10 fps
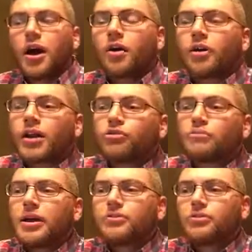Okay, so
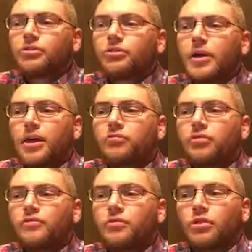my systematic
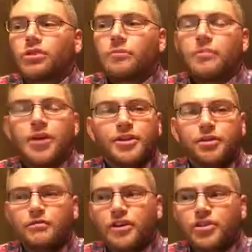review looked at many
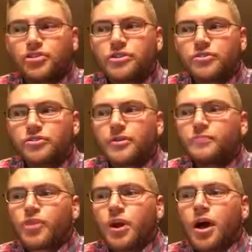interventions,
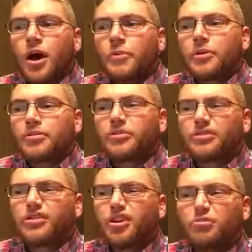but
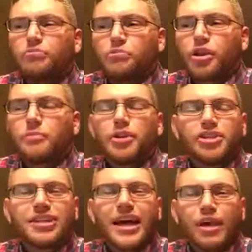there's still pretty much
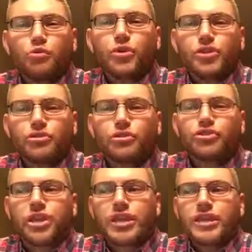a lot of
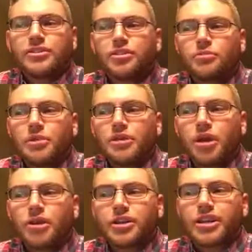research that needs to be
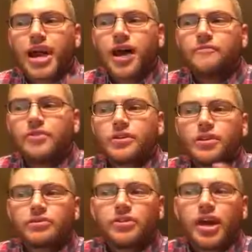done to
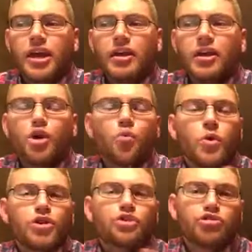confidently say
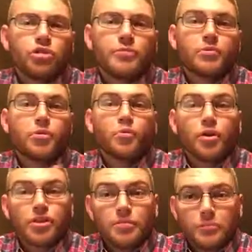which treatment would
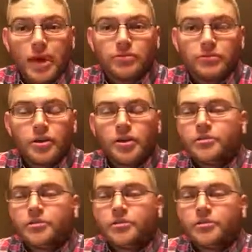work the best.